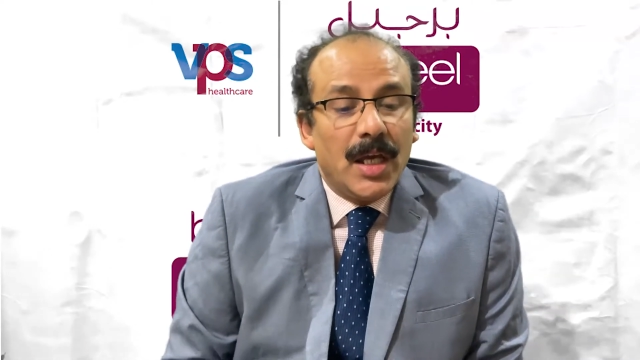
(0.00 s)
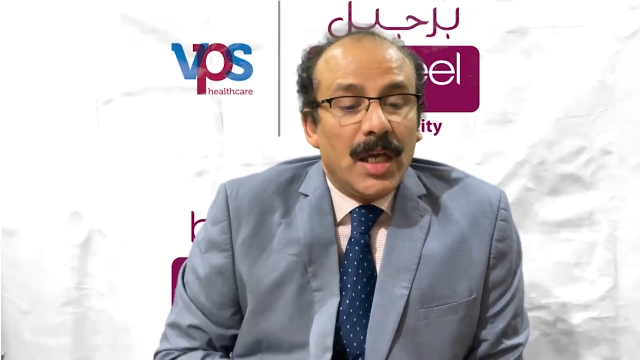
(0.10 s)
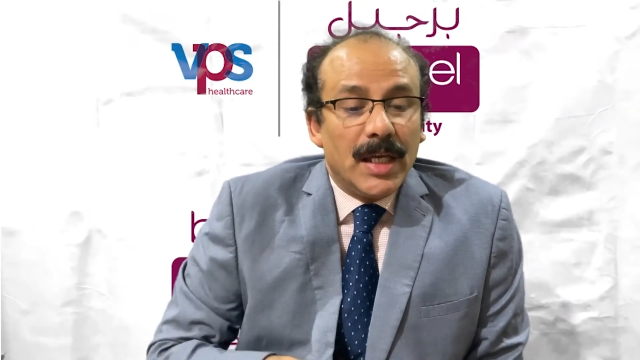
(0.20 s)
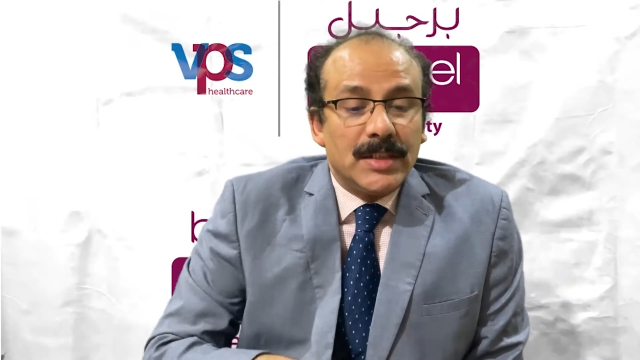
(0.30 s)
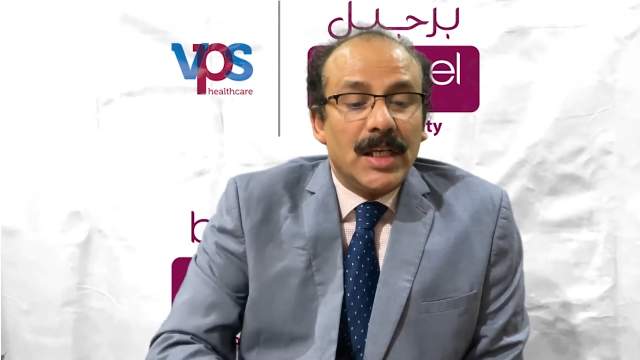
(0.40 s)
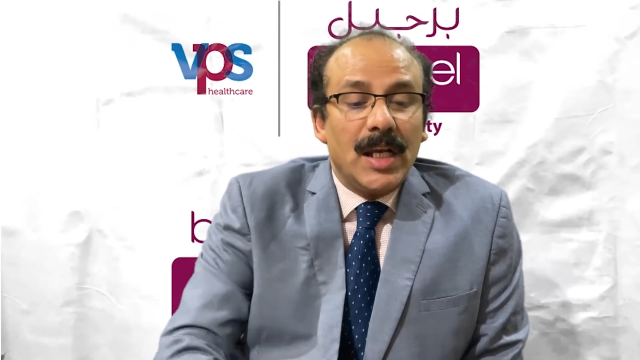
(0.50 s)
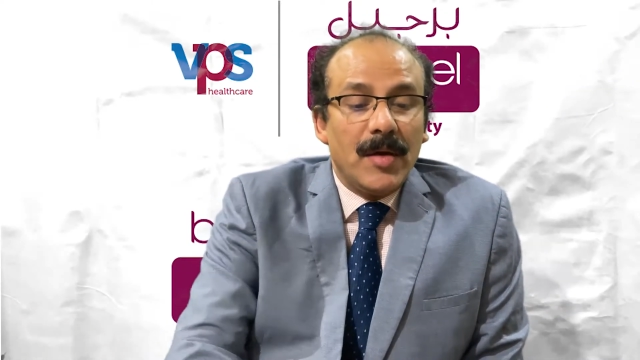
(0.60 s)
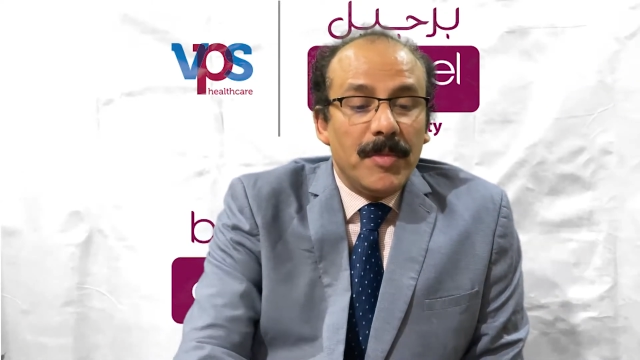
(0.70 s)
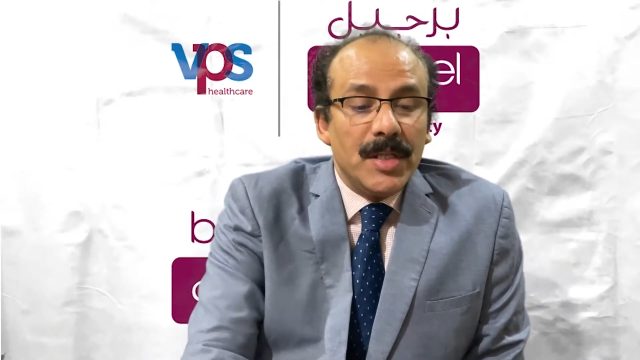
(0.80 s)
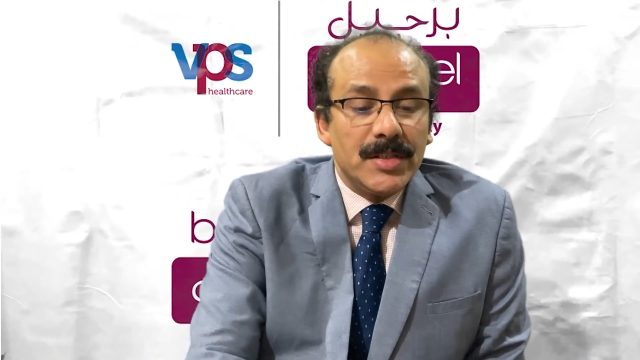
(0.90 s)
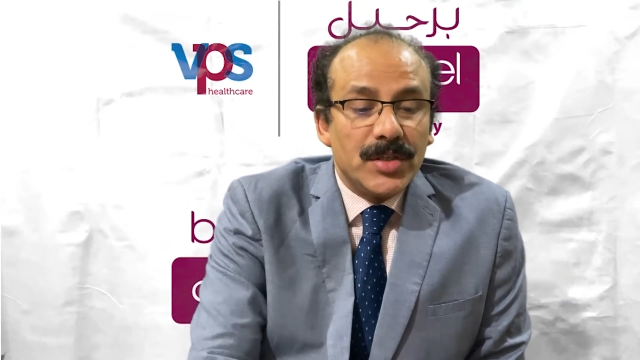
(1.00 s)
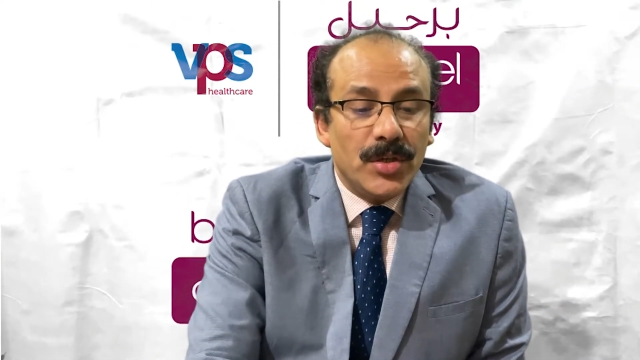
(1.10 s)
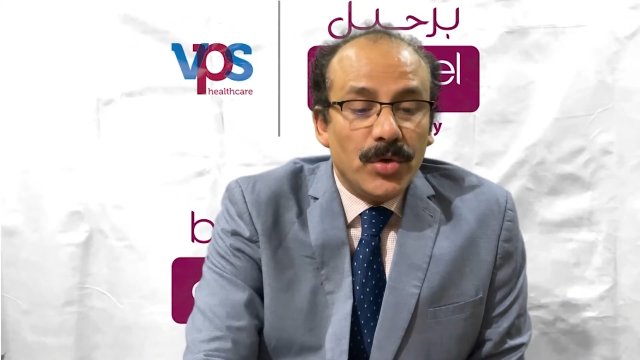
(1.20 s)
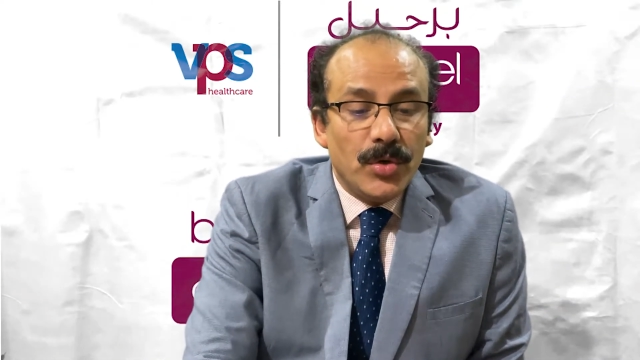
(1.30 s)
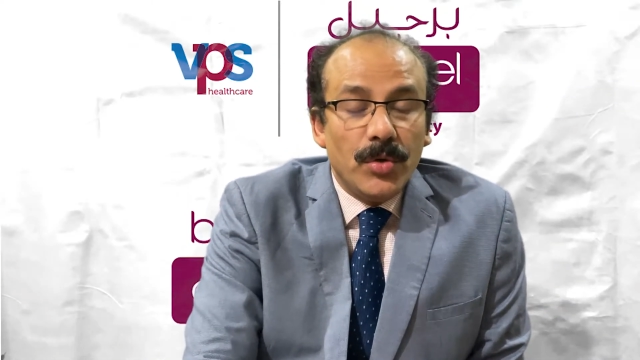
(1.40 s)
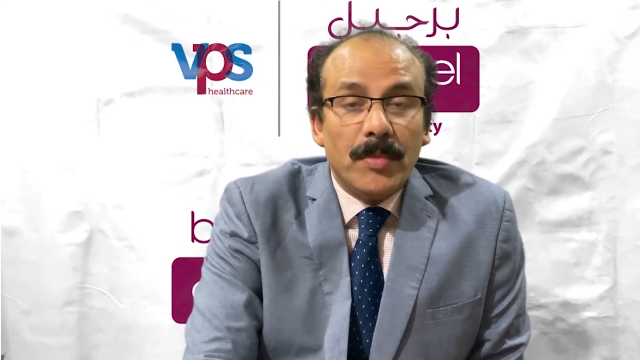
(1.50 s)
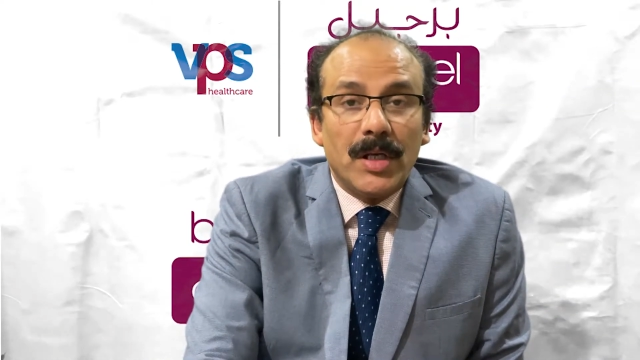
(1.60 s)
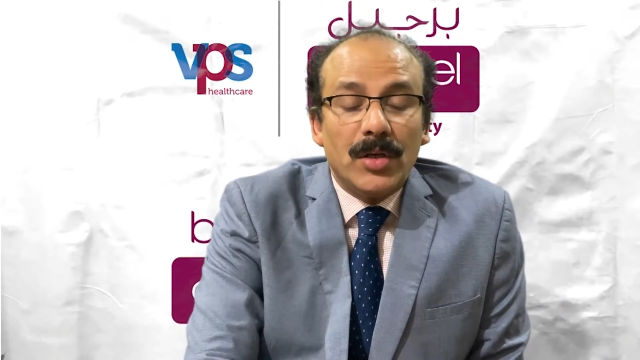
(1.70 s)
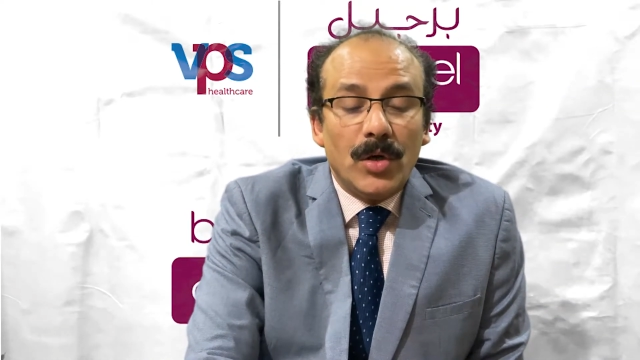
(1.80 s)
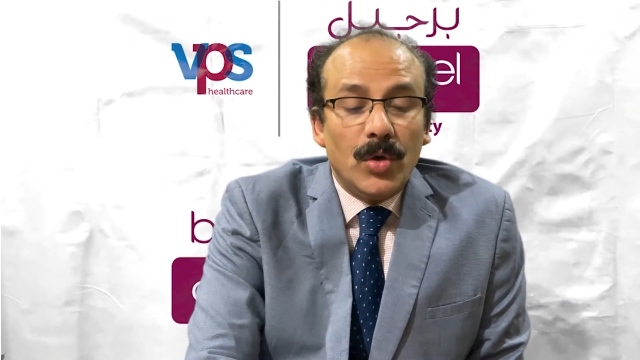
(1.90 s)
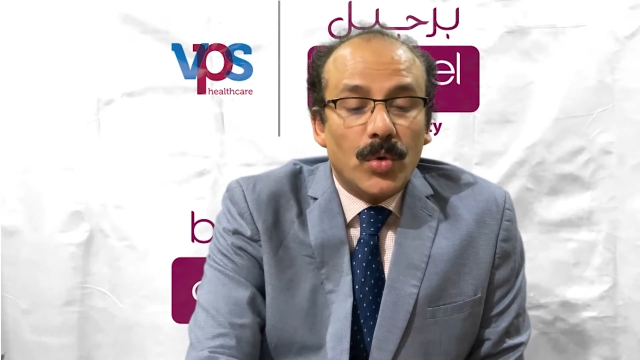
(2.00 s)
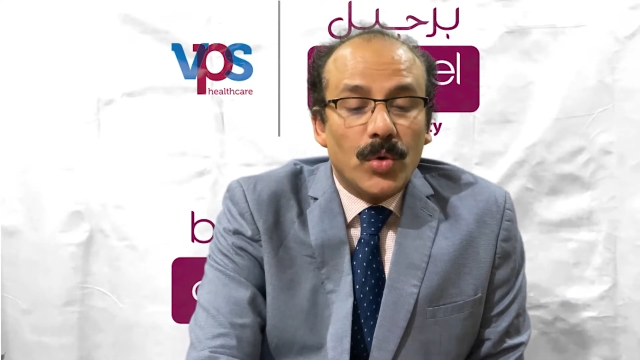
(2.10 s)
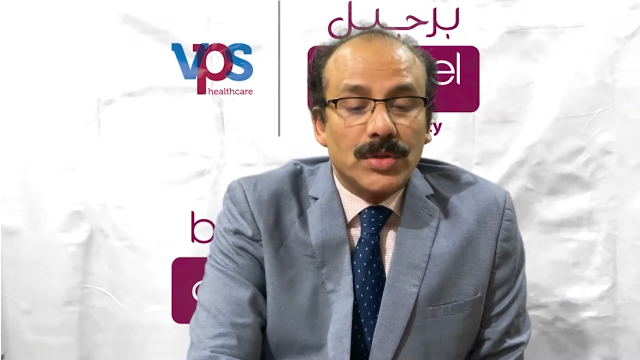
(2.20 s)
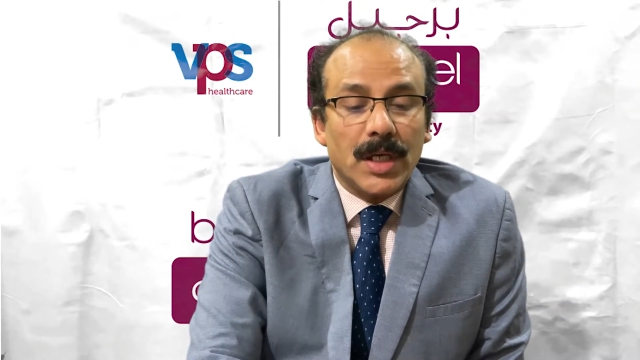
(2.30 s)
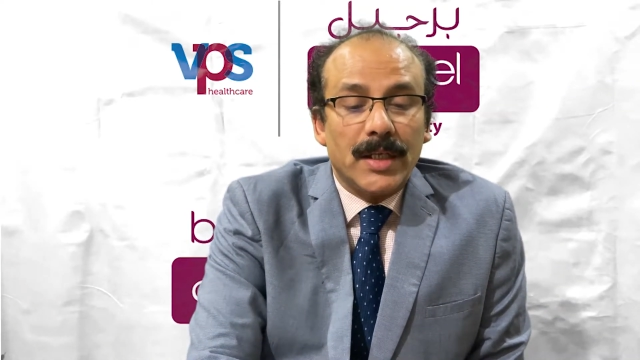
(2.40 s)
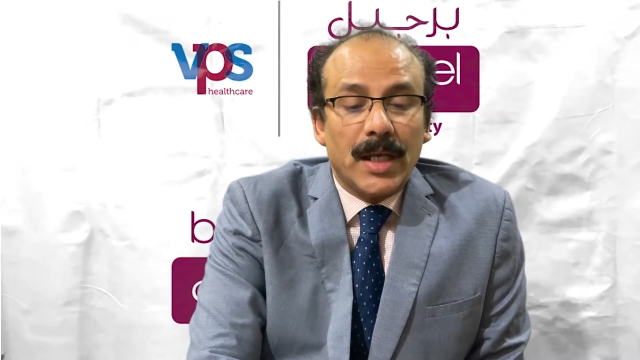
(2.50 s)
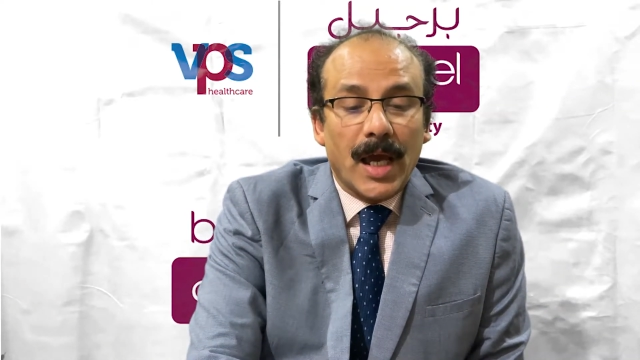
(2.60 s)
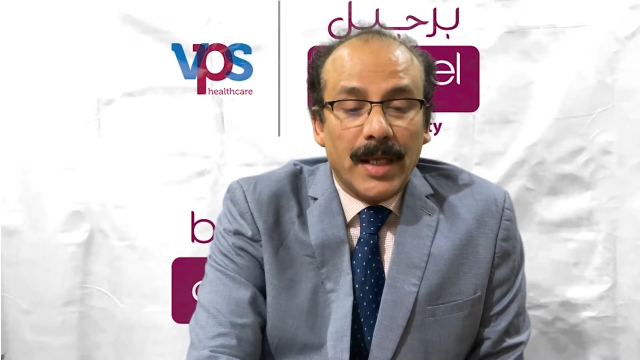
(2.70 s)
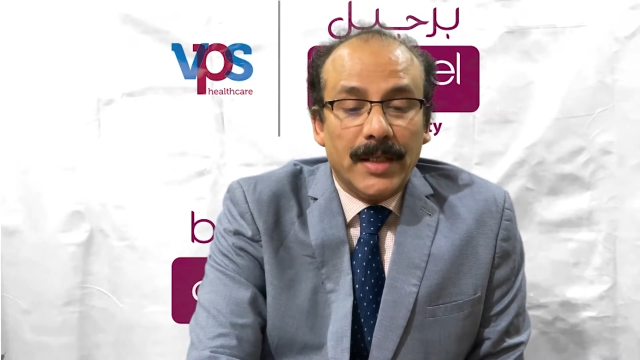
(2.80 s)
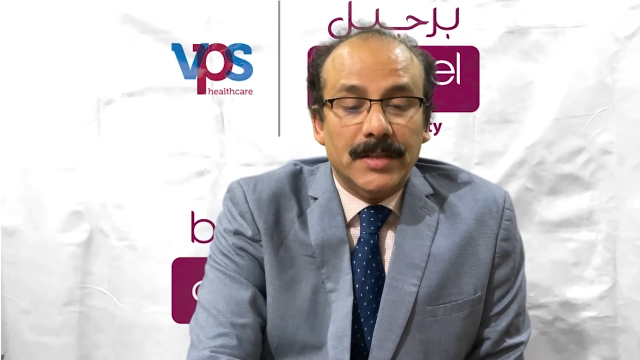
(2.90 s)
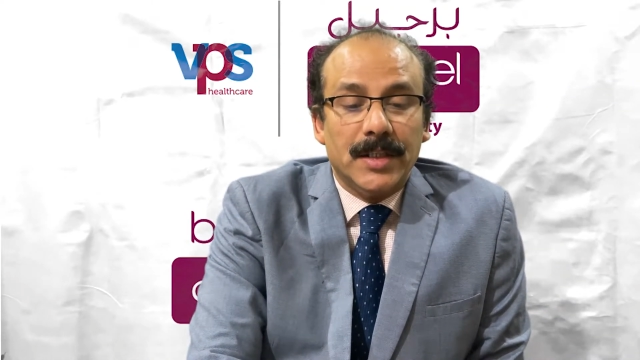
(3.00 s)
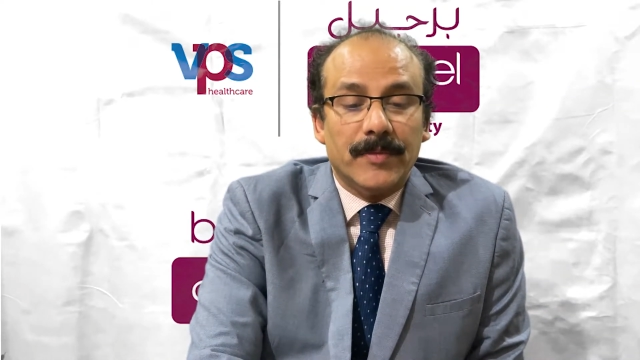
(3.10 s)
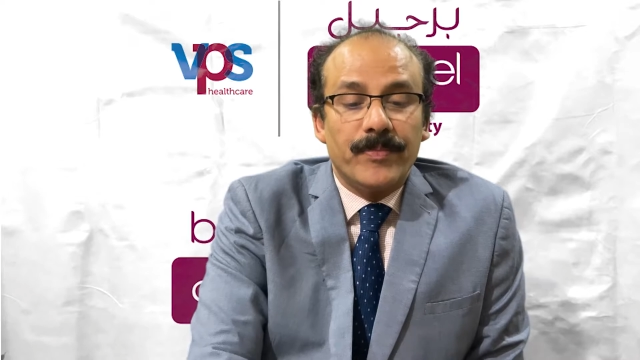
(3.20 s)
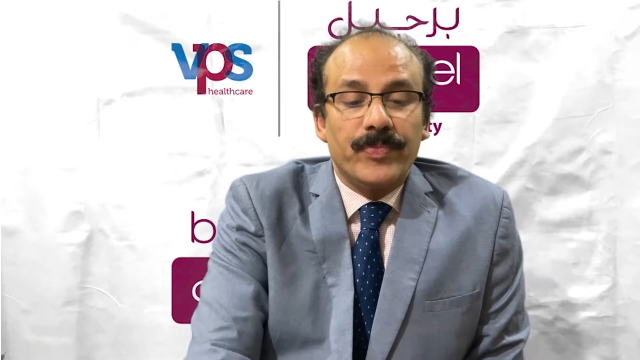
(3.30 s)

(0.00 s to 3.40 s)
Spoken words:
HLA means human leukocyte antigen.